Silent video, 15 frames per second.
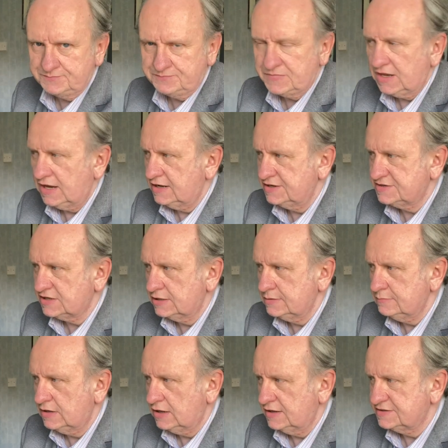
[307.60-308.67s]
anytime
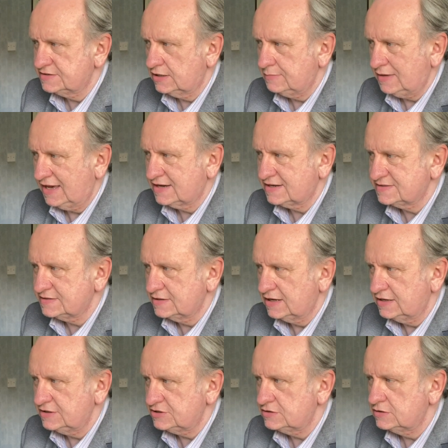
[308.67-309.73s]
I type X and
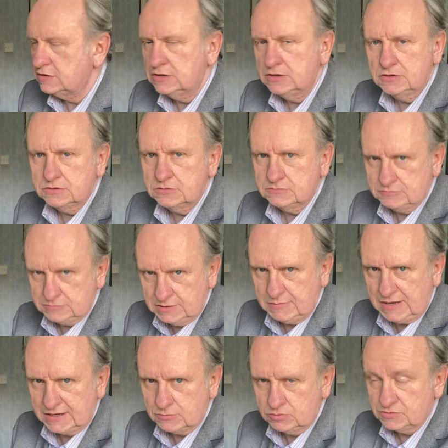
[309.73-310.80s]
H, the
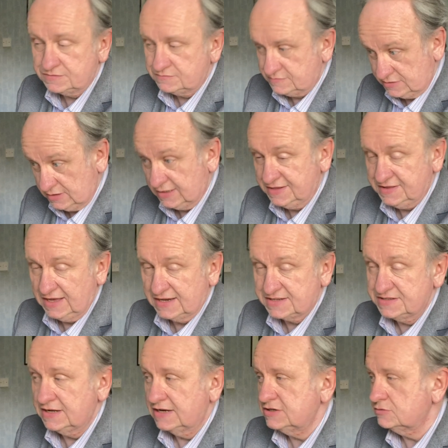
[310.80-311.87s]
Mac will delete the X and
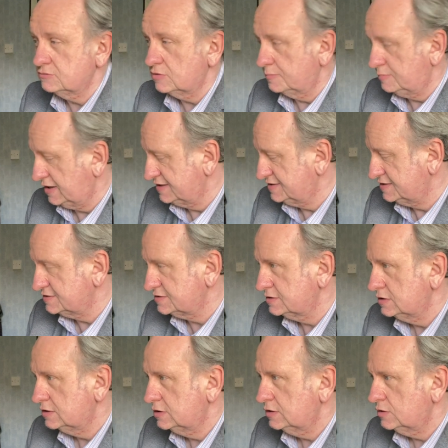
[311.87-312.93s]
H and replace it
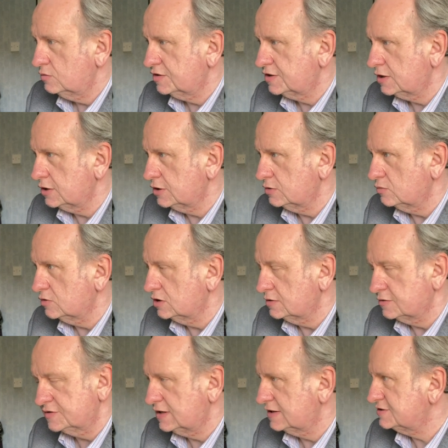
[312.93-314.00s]
with Hello World.
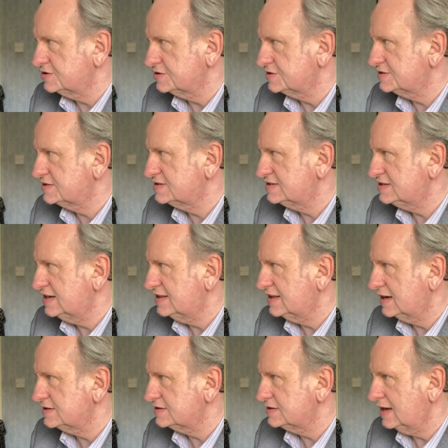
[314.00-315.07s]
So let's just see
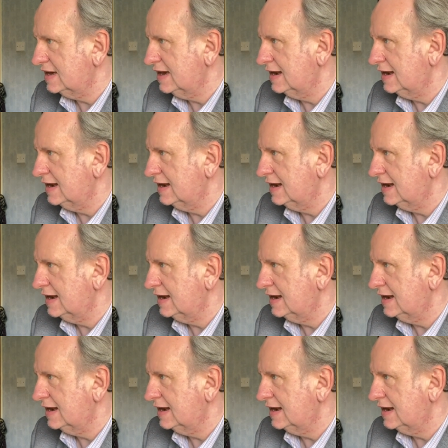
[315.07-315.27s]
that in